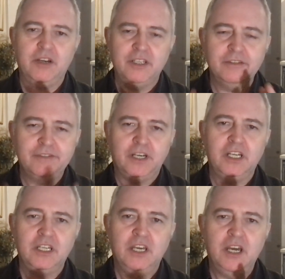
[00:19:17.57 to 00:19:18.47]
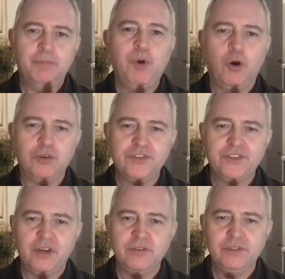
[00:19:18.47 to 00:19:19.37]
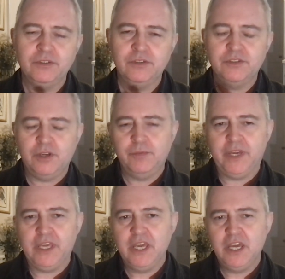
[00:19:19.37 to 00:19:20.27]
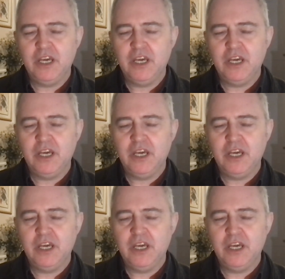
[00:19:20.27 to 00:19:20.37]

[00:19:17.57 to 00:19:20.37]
kind of a box, don't we?